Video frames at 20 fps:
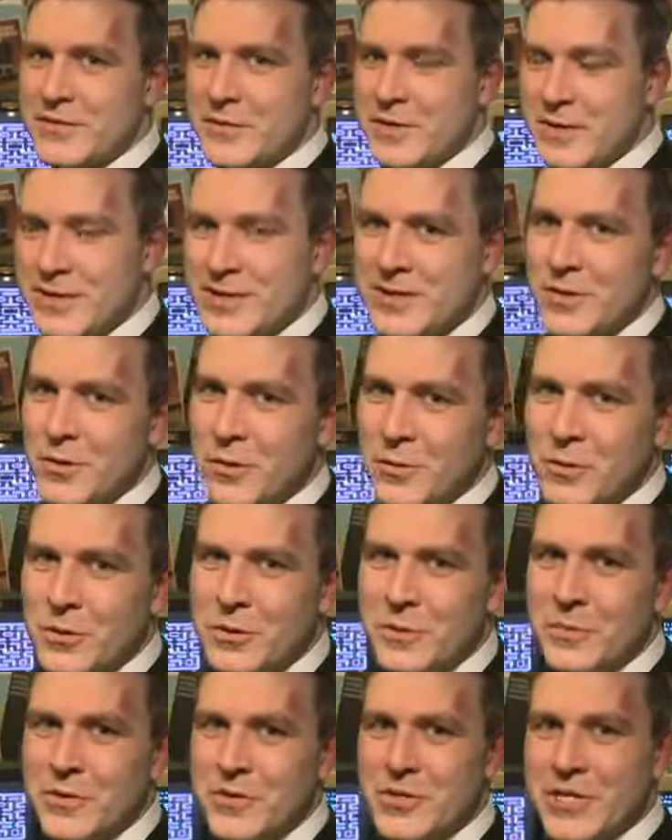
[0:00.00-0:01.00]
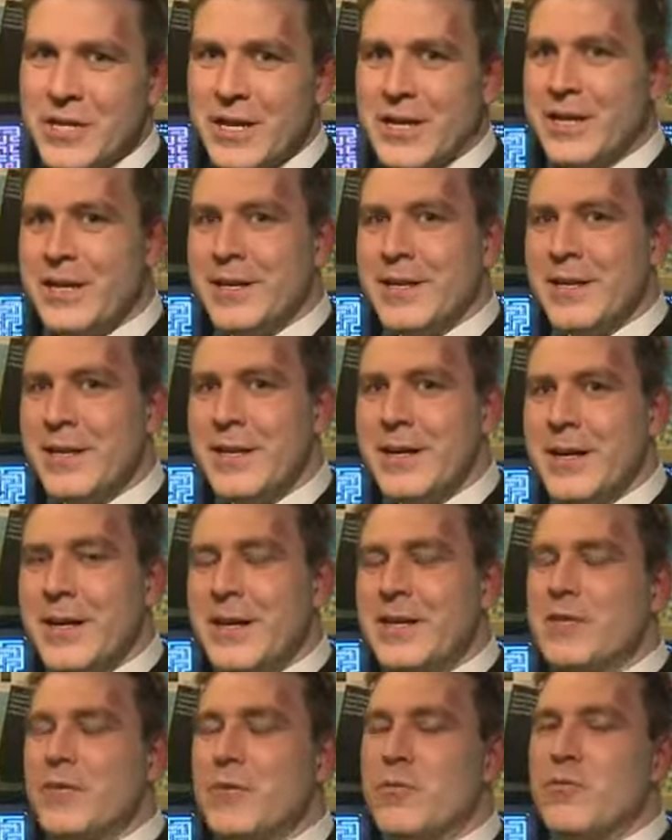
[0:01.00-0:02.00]
for this old machine.
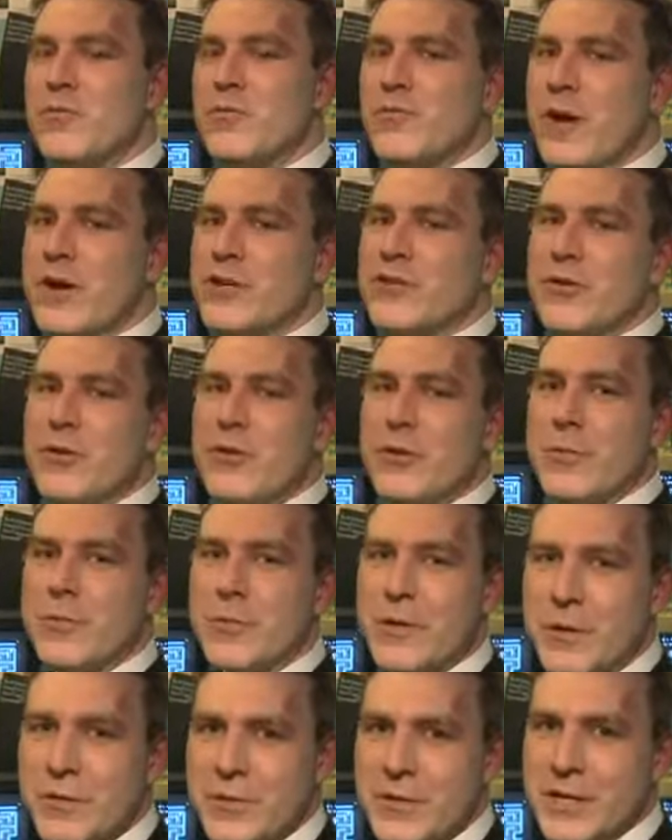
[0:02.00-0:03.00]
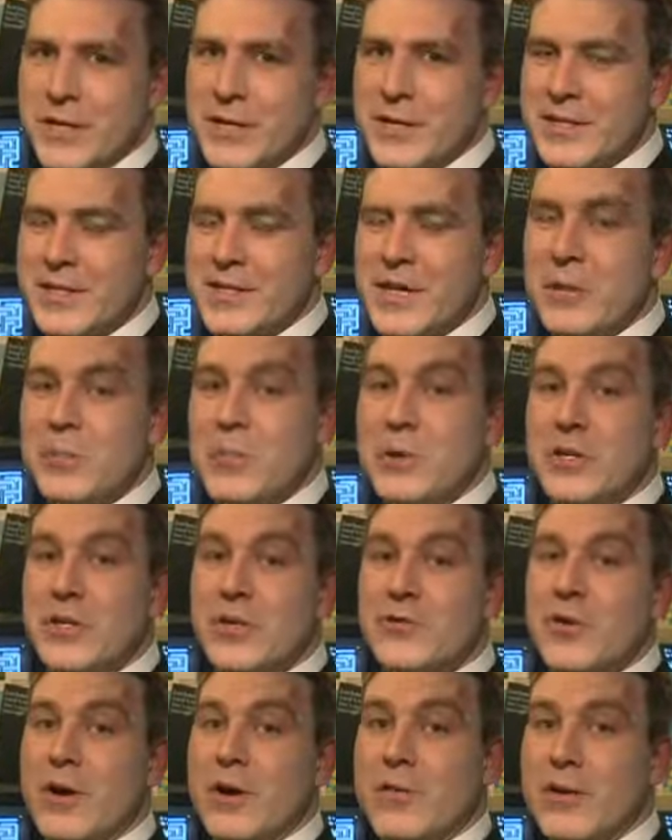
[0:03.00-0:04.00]
It's called retro computing and it's helping to
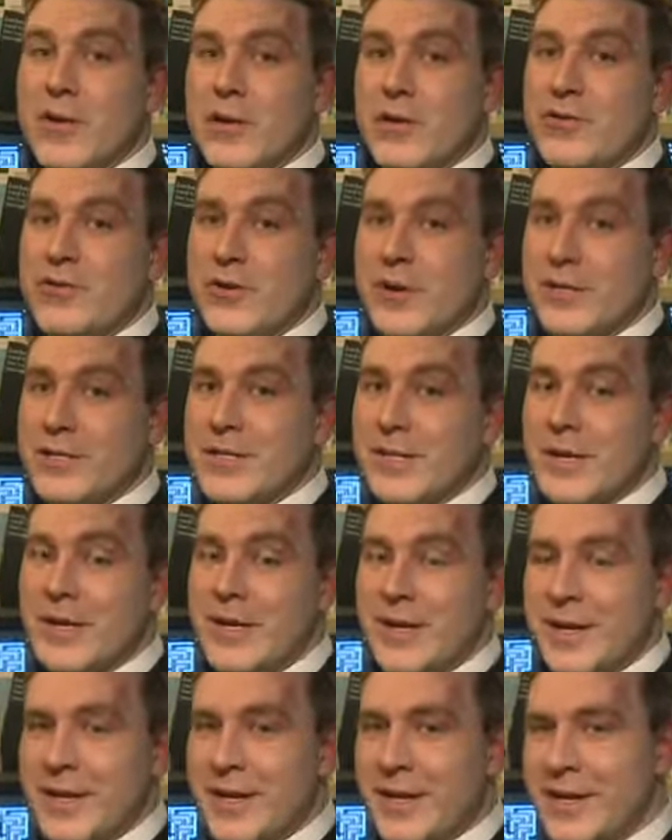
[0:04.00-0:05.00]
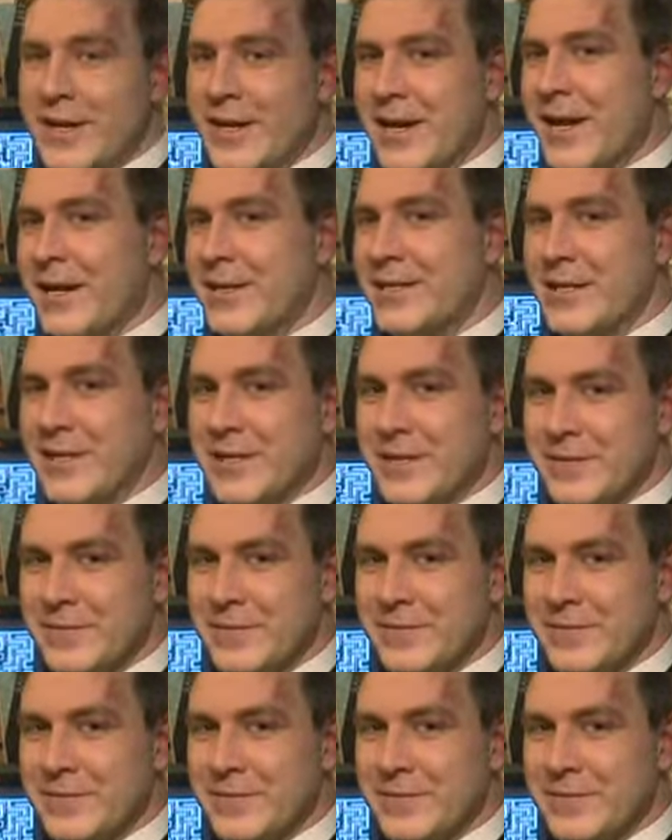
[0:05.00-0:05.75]
drive interest in collecting.